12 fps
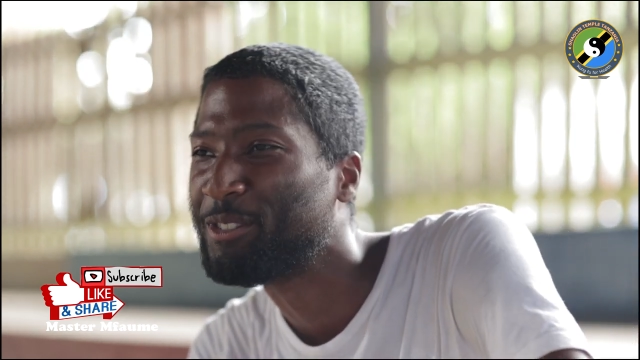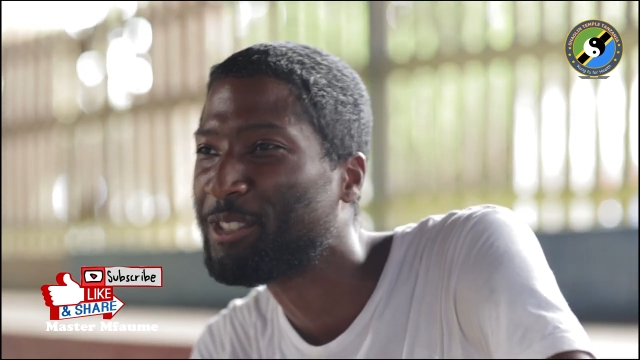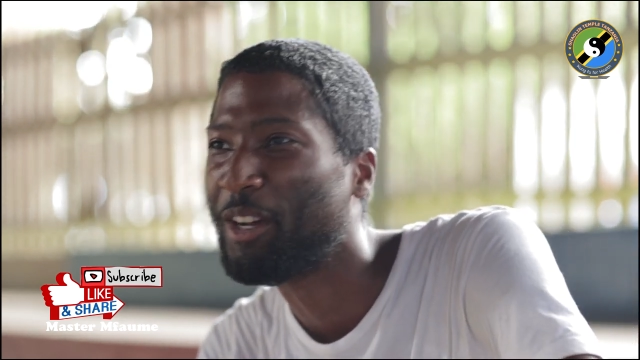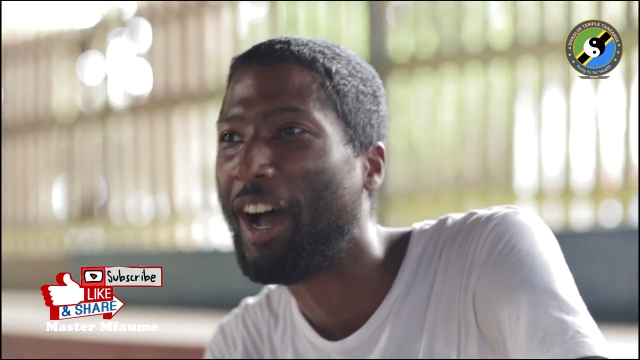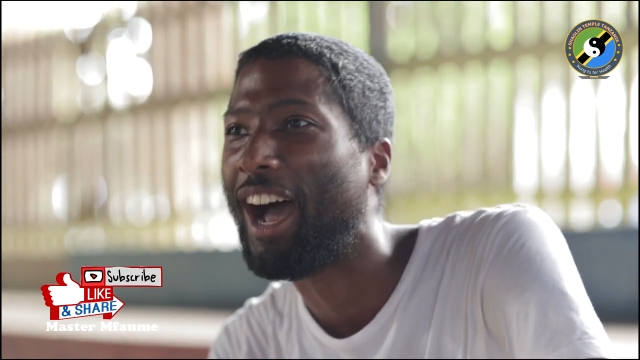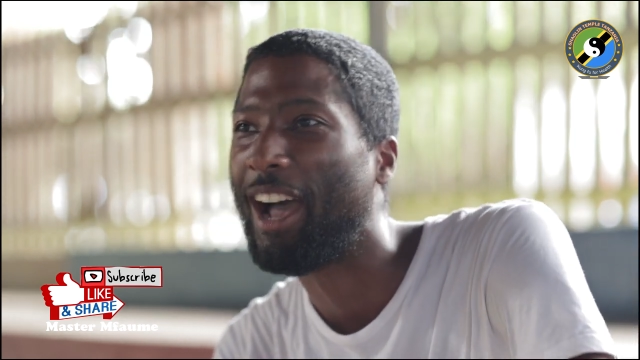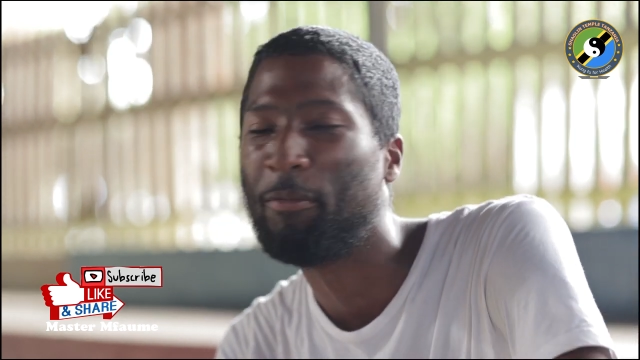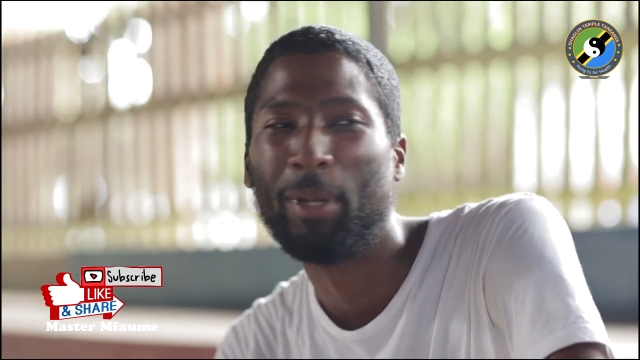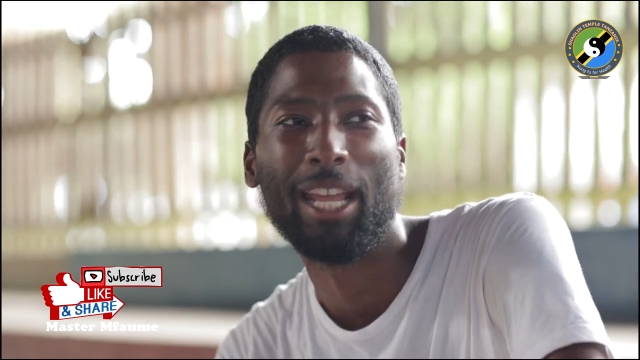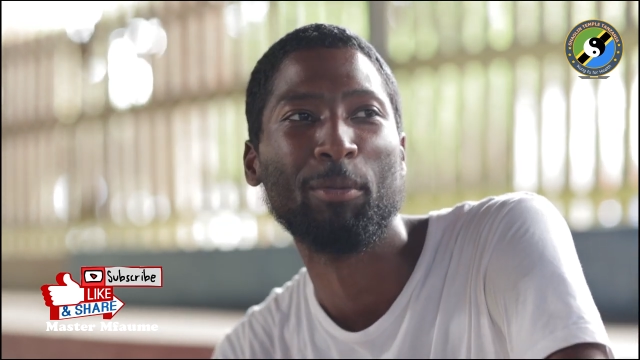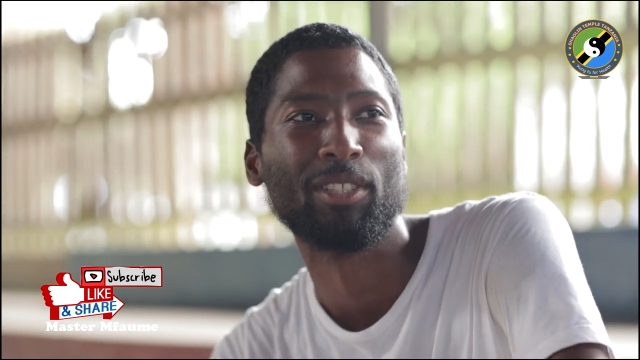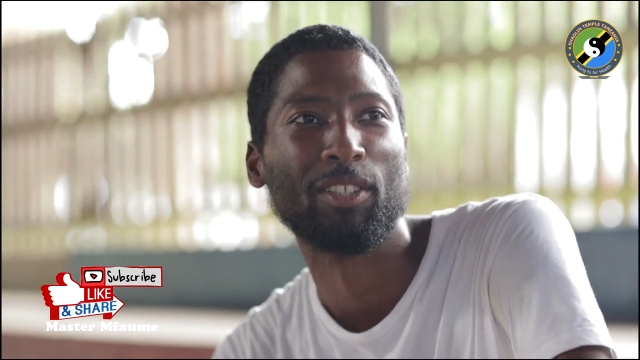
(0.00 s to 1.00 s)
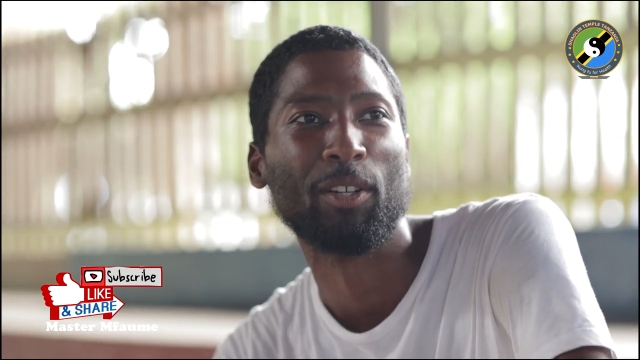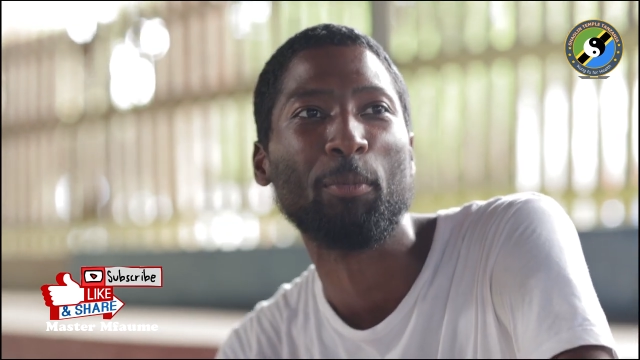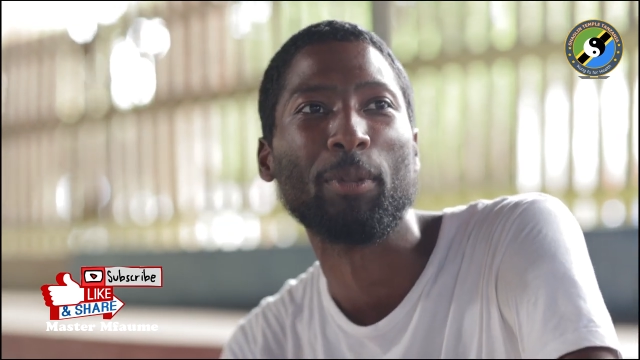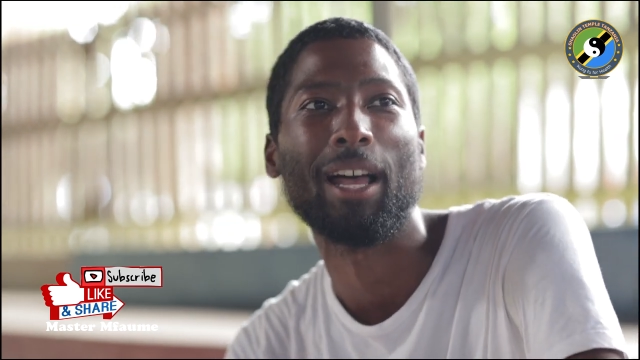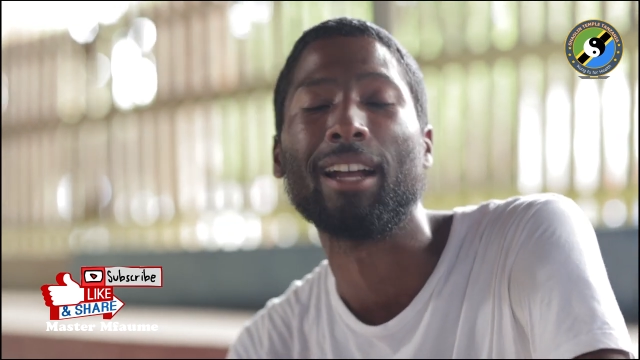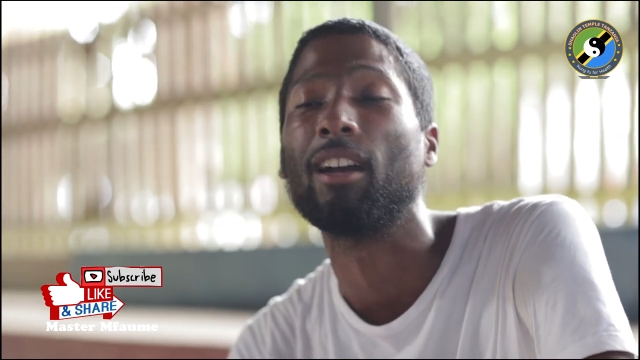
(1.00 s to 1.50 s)
So I've been able to
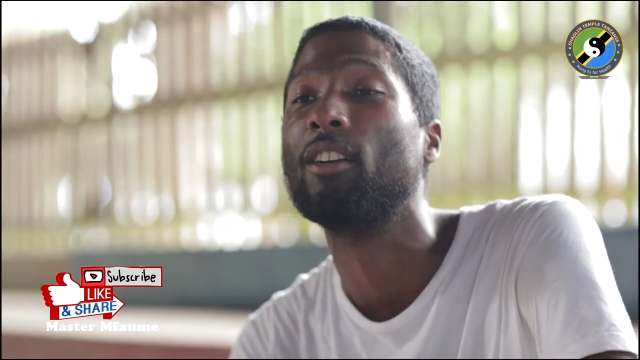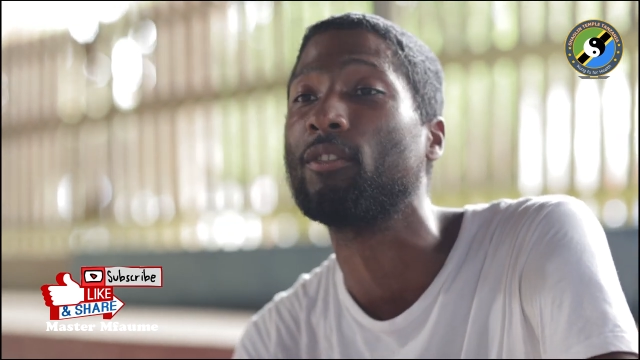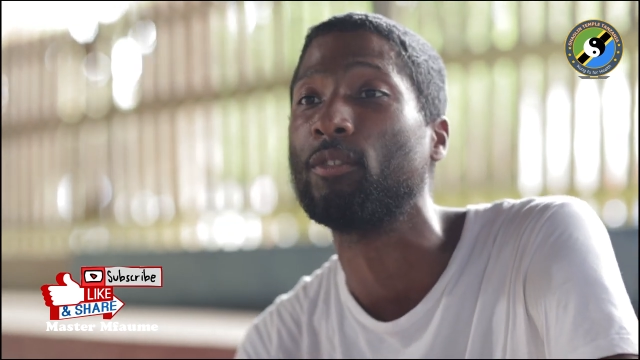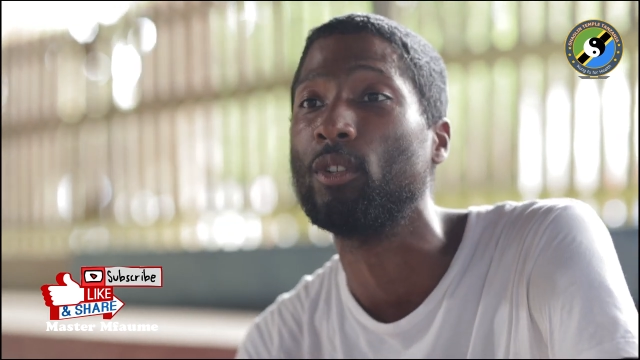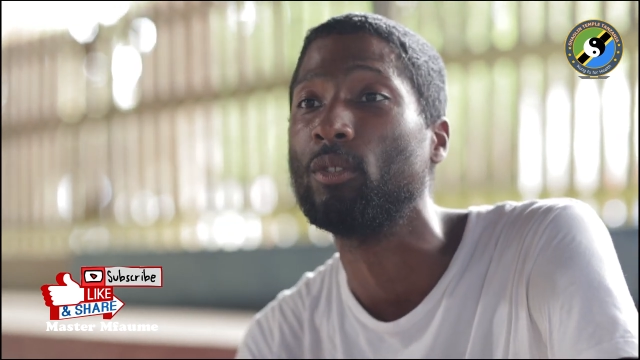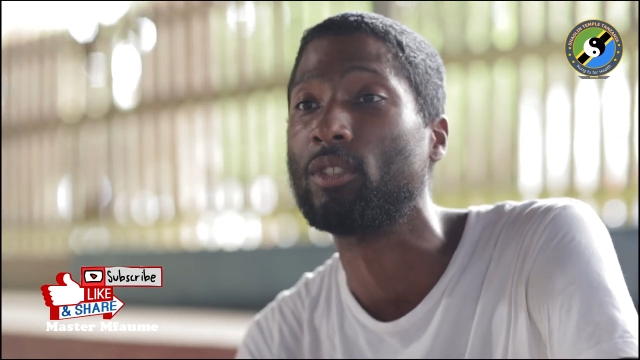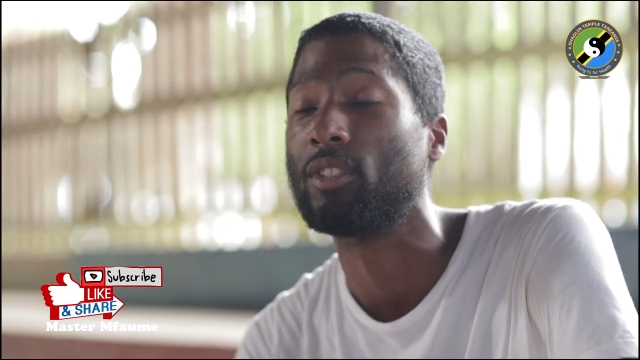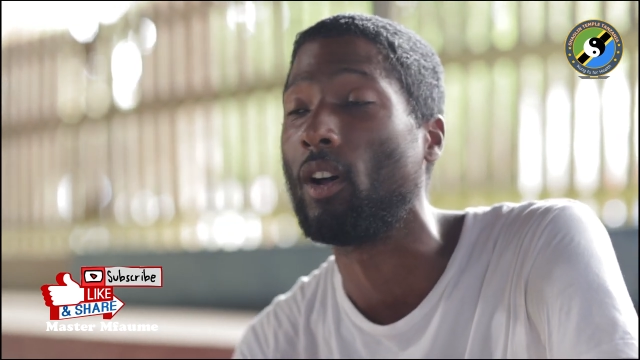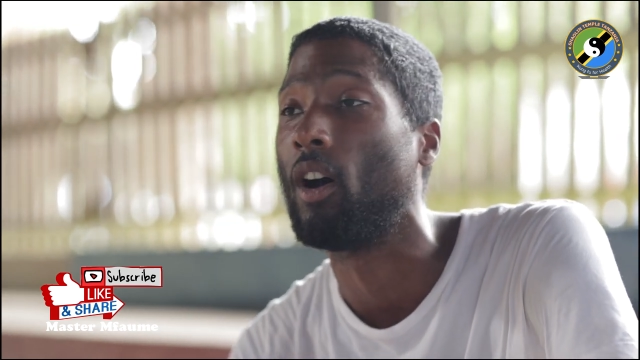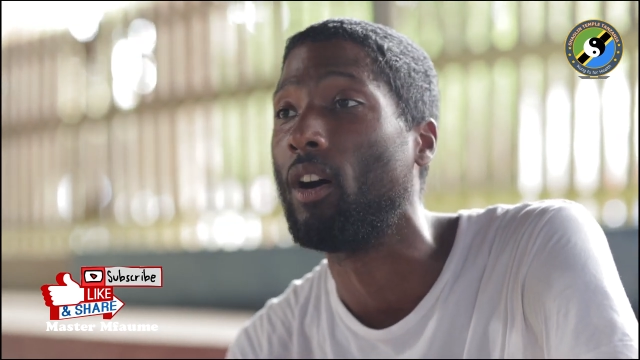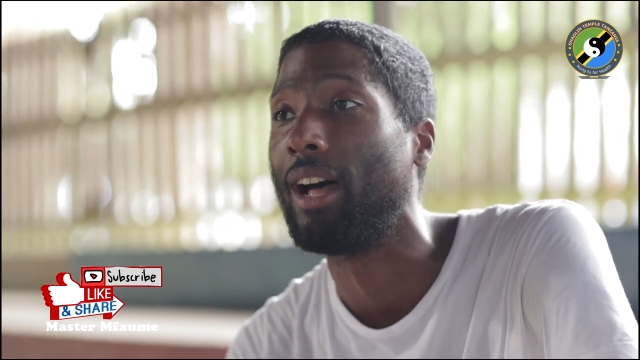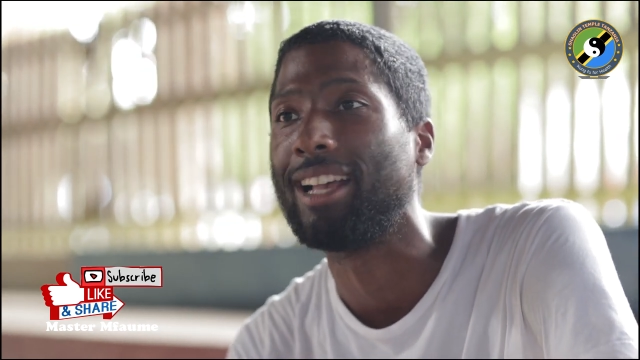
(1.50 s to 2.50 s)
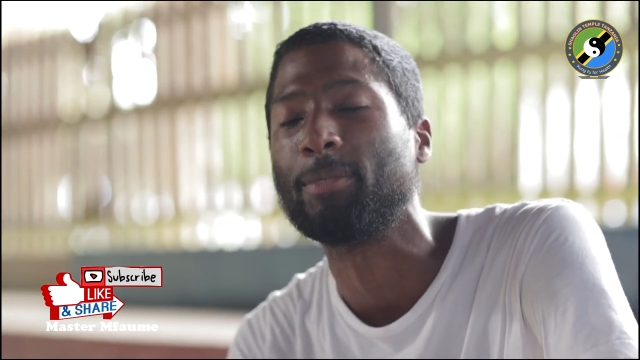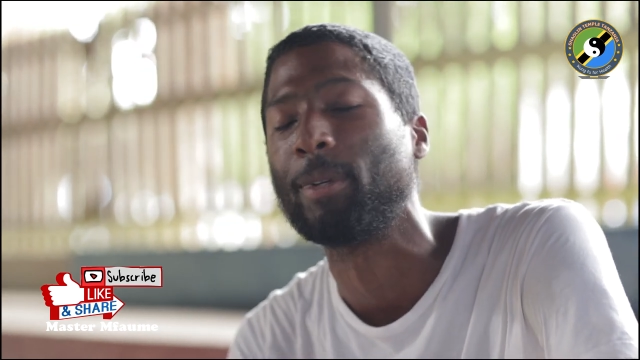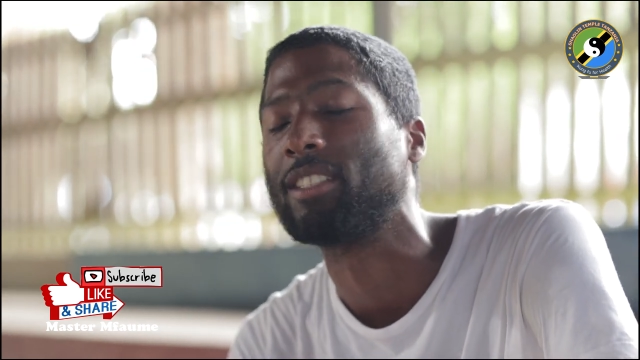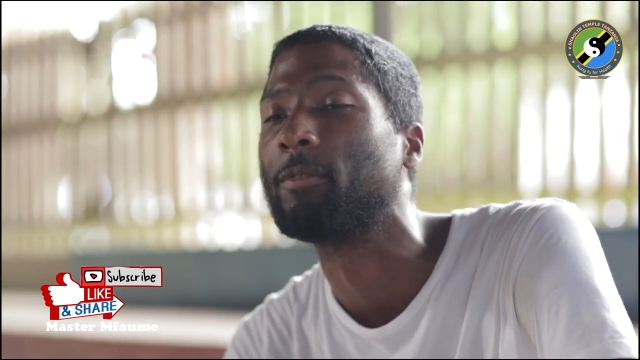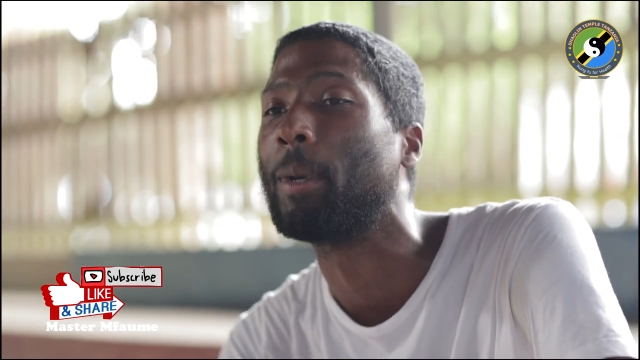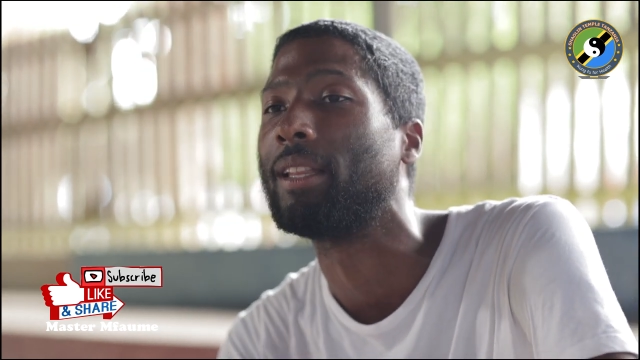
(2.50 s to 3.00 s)
apply Kung Fu to all
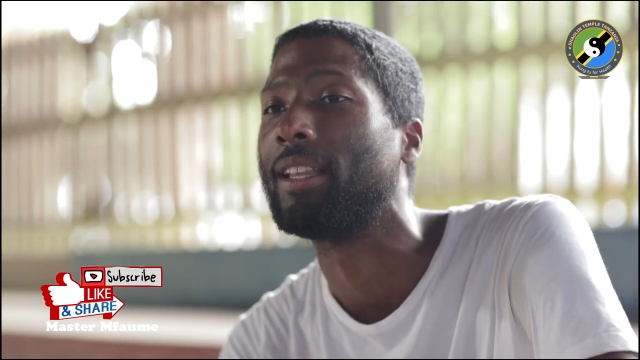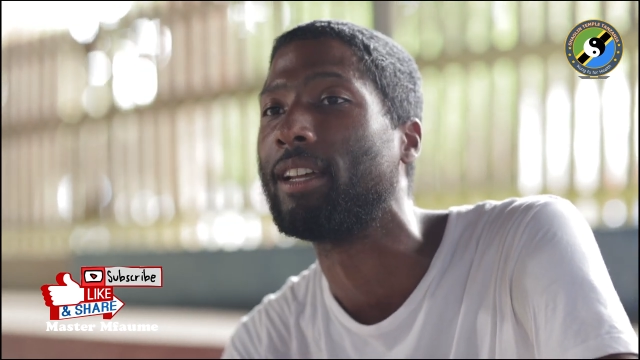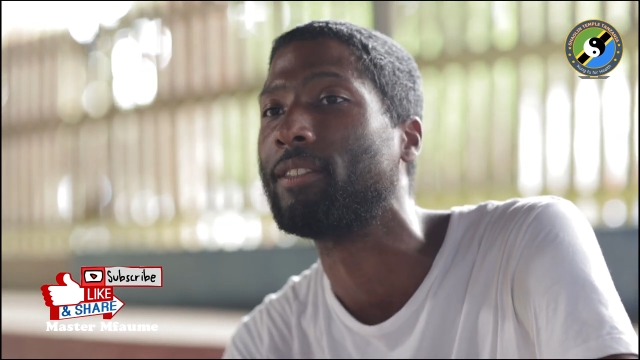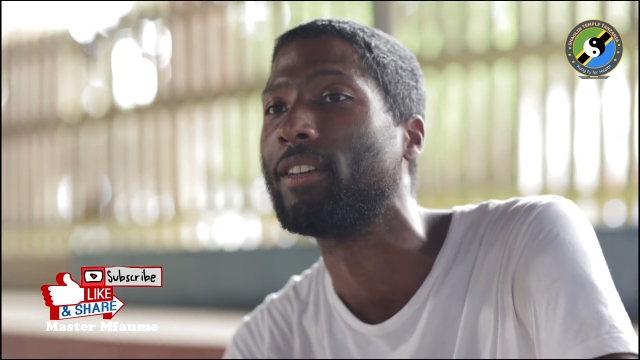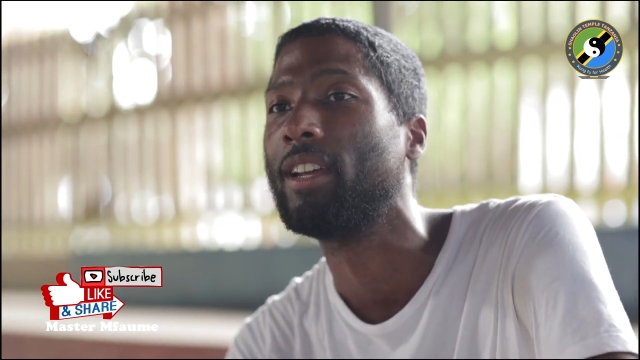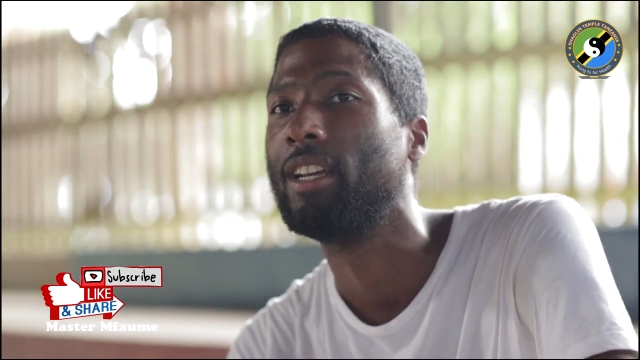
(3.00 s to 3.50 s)
aspects of my life,